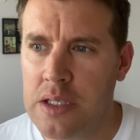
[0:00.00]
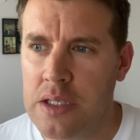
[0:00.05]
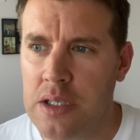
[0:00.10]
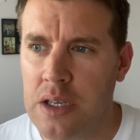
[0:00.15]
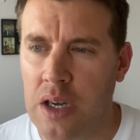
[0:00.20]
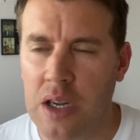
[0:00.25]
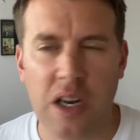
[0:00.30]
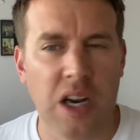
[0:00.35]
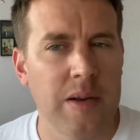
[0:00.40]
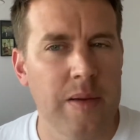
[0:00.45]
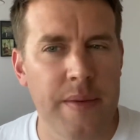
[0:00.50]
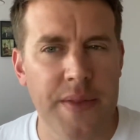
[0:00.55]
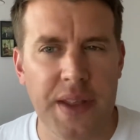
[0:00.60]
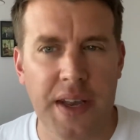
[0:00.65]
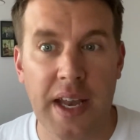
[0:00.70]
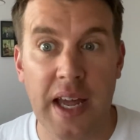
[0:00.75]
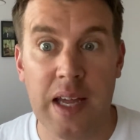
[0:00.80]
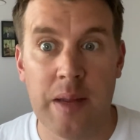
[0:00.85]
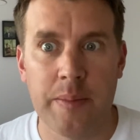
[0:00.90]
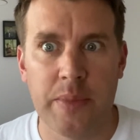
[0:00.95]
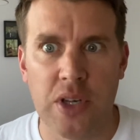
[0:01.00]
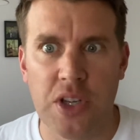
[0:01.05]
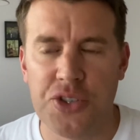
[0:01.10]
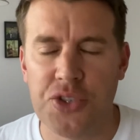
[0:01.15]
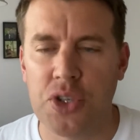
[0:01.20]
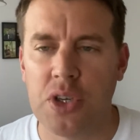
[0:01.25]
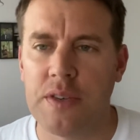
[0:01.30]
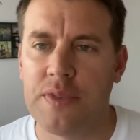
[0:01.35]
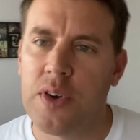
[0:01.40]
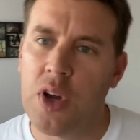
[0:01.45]
But I
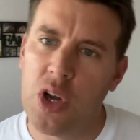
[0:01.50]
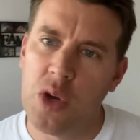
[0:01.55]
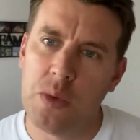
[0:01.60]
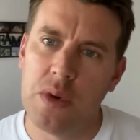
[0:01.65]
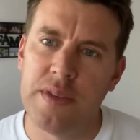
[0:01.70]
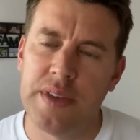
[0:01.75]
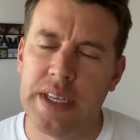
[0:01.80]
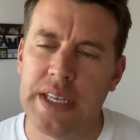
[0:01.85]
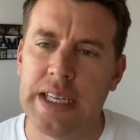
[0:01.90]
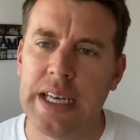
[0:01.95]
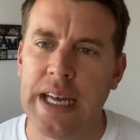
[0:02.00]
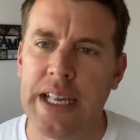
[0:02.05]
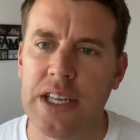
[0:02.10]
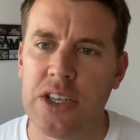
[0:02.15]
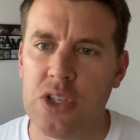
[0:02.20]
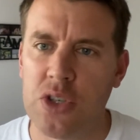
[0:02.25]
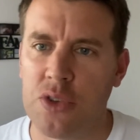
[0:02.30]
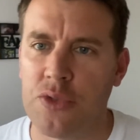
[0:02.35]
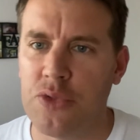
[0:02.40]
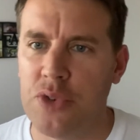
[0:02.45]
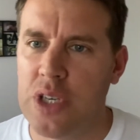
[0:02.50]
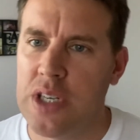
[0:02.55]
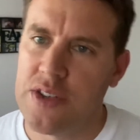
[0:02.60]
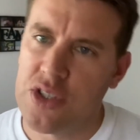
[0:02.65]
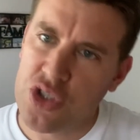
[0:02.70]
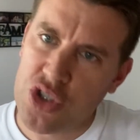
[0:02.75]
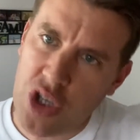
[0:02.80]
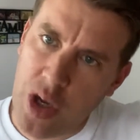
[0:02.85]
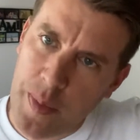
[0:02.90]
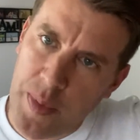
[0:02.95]
took a photo with it and I looked for it in the
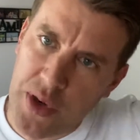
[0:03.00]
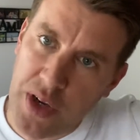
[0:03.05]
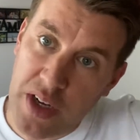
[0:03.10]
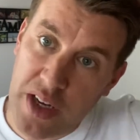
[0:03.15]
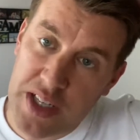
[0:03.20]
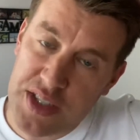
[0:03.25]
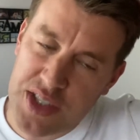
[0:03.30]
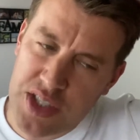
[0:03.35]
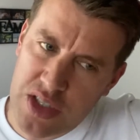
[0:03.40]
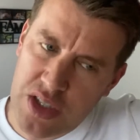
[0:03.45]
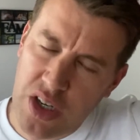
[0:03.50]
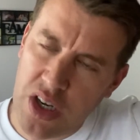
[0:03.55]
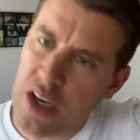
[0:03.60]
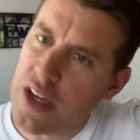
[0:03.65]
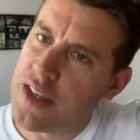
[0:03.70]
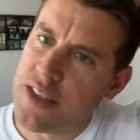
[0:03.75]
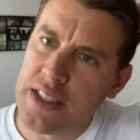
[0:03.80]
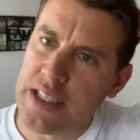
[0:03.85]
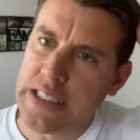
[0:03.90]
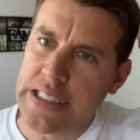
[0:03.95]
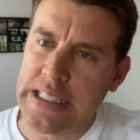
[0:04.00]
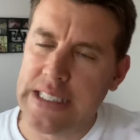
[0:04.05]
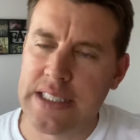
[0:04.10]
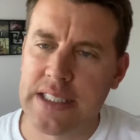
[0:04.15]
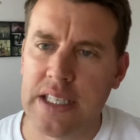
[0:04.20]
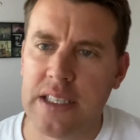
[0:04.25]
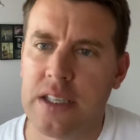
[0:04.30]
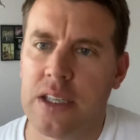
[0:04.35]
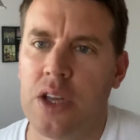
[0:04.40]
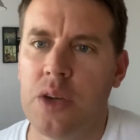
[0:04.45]
shop, and I asked the guy, and then he
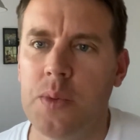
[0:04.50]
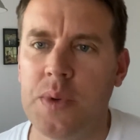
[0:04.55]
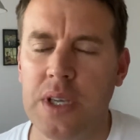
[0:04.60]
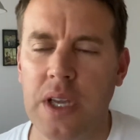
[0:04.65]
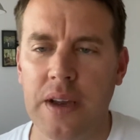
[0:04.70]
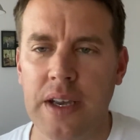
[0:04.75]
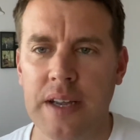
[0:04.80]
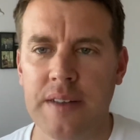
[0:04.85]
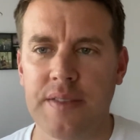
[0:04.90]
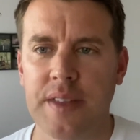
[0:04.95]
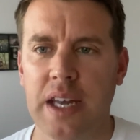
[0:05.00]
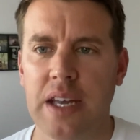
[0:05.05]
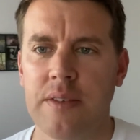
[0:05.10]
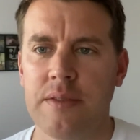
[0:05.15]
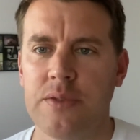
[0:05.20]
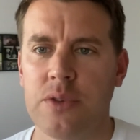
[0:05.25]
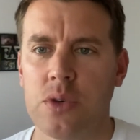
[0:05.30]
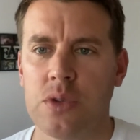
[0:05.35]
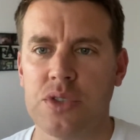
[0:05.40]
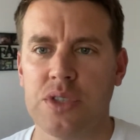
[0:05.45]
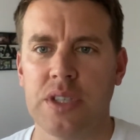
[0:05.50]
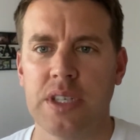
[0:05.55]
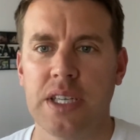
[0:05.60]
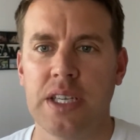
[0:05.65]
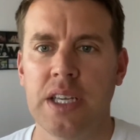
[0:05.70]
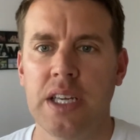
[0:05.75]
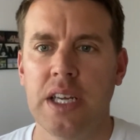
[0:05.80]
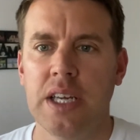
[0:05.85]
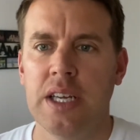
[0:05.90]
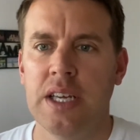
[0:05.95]
said, no, we don't have that,
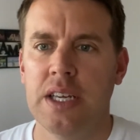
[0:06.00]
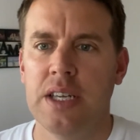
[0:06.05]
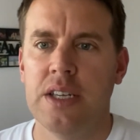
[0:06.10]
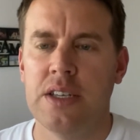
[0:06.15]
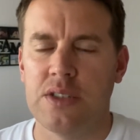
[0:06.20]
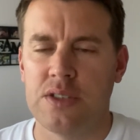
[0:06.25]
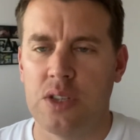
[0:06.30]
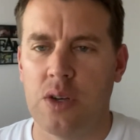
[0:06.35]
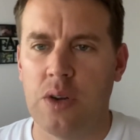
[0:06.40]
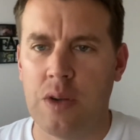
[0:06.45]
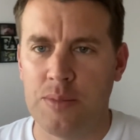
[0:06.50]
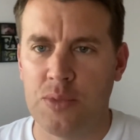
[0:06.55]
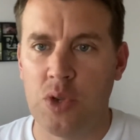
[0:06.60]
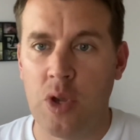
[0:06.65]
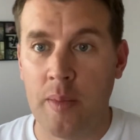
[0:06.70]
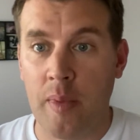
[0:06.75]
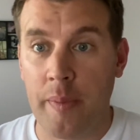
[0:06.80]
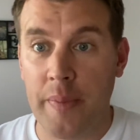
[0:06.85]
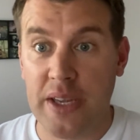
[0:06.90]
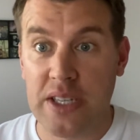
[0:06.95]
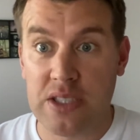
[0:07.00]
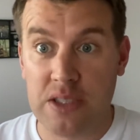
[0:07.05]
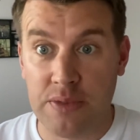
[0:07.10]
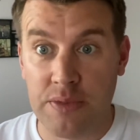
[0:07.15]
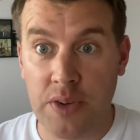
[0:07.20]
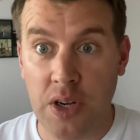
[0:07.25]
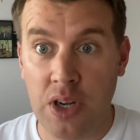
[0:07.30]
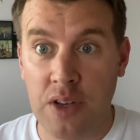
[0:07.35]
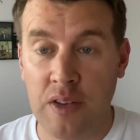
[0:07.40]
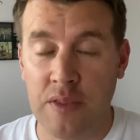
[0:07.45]
unfortunately. So I'm doing my best to
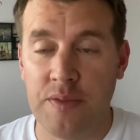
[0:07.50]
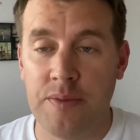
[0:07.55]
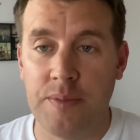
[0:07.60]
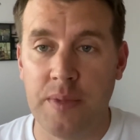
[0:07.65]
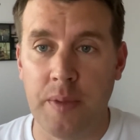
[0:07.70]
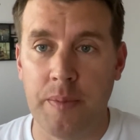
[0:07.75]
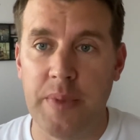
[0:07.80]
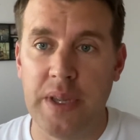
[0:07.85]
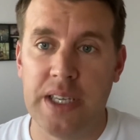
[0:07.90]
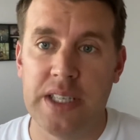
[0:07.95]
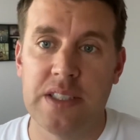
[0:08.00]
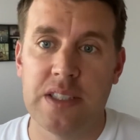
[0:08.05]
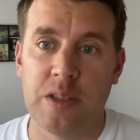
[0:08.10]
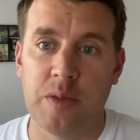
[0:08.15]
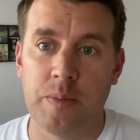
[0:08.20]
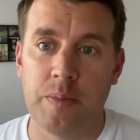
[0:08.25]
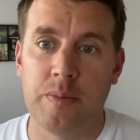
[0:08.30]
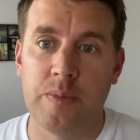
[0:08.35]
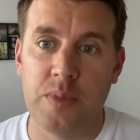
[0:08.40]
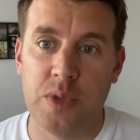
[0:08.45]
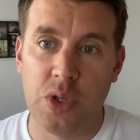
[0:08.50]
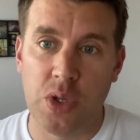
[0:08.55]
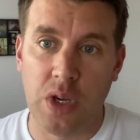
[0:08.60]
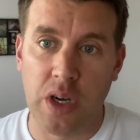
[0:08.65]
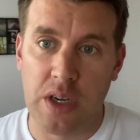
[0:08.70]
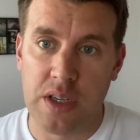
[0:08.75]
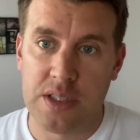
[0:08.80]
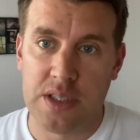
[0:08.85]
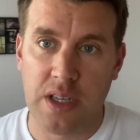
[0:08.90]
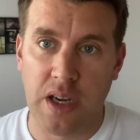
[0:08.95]
find the beers that you
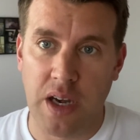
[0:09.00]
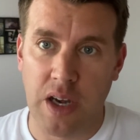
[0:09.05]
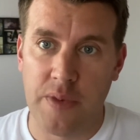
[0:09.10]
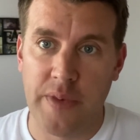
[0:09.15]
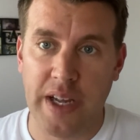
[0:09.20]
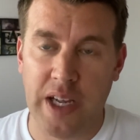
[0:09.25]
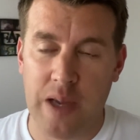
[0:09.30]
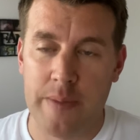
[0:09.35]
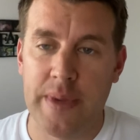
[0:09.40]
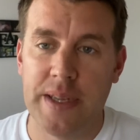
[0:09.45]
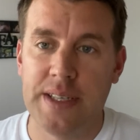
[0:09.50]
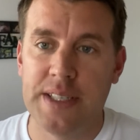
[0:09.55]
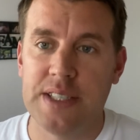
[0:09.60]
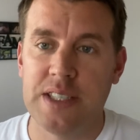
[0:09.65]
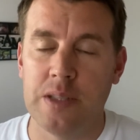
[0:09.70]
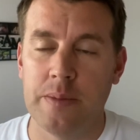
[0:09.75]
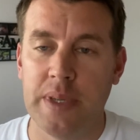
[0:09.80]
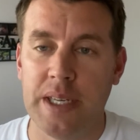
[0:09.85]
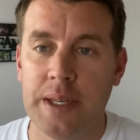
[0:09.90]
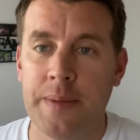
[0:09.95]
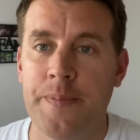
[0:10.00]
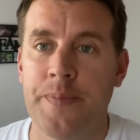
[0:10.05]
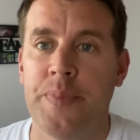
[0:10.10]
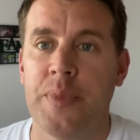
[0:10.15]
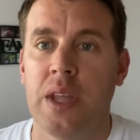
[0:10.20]
guys are recommending to me.